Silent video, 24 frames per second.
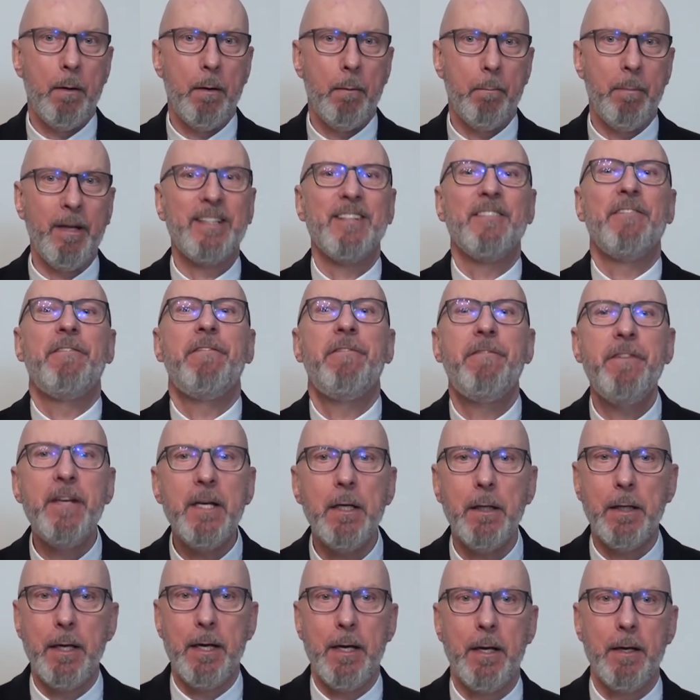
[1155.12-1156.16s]
but the
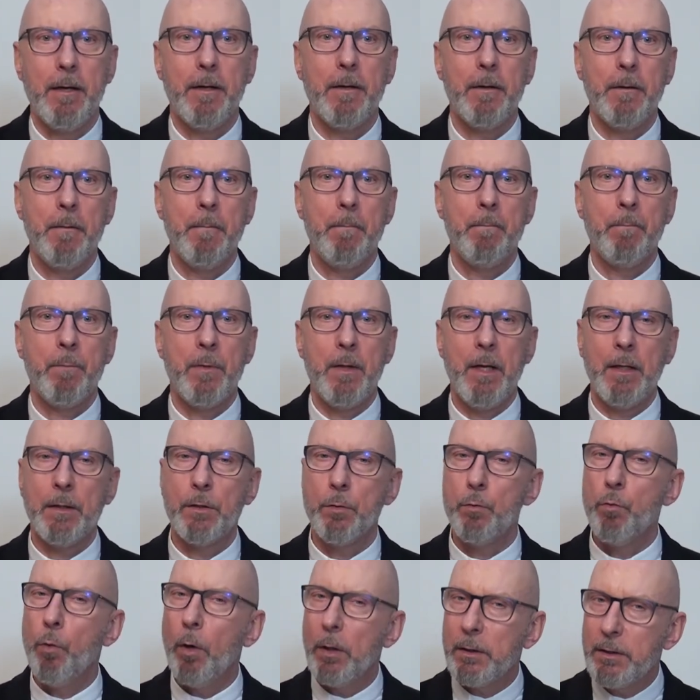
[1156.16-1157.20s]
feeling
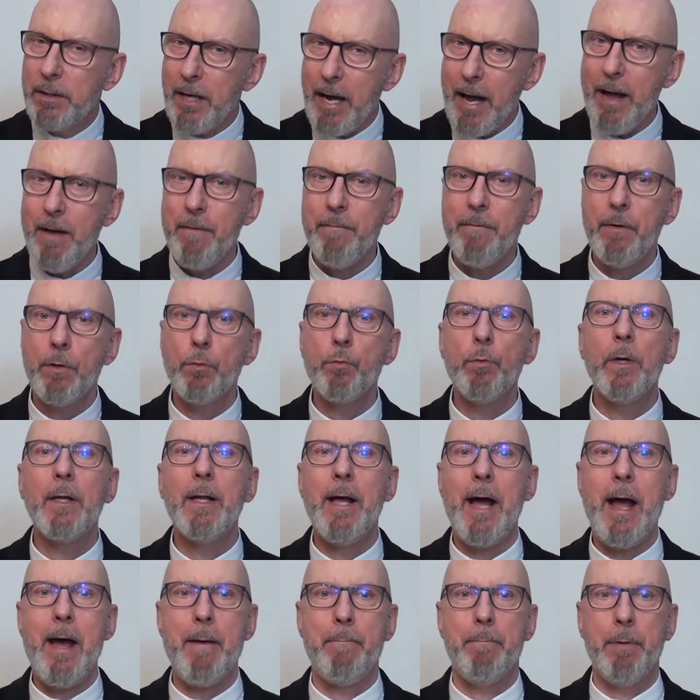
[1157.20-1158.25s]
that whatever will
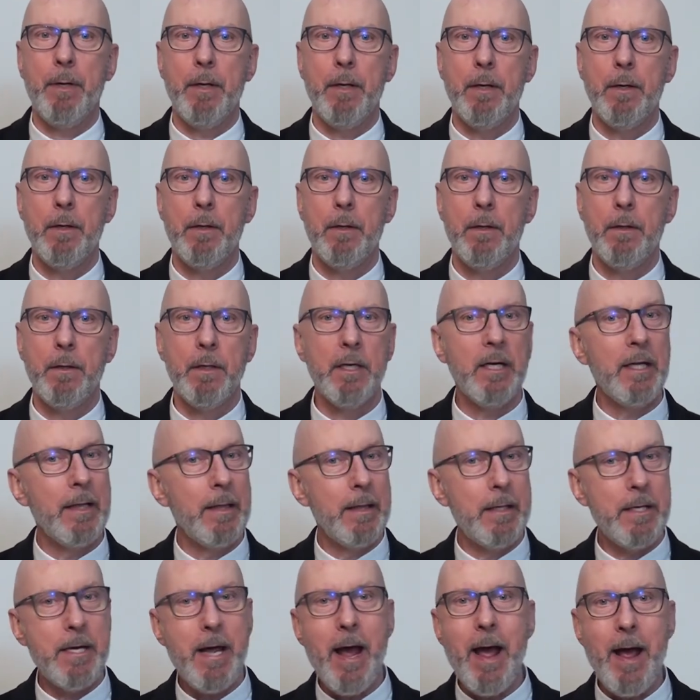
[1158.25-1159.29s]
happen,
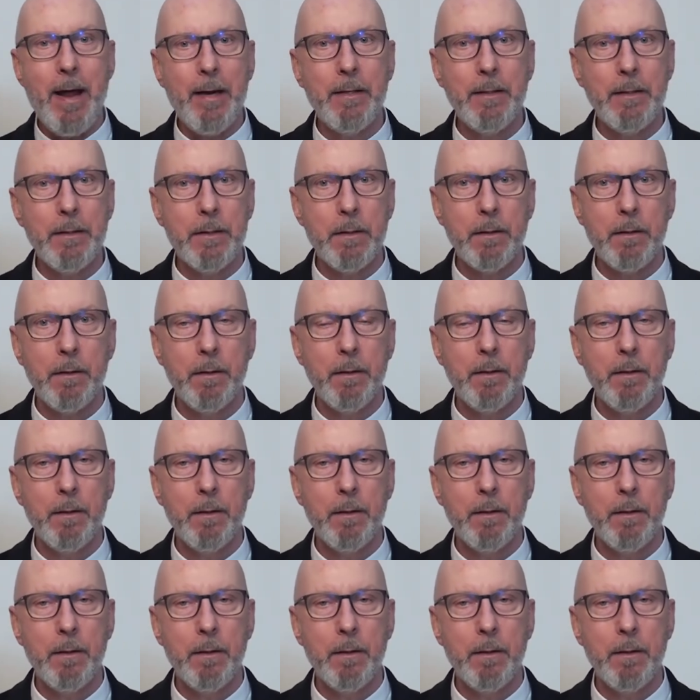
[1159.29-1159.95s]
in the end,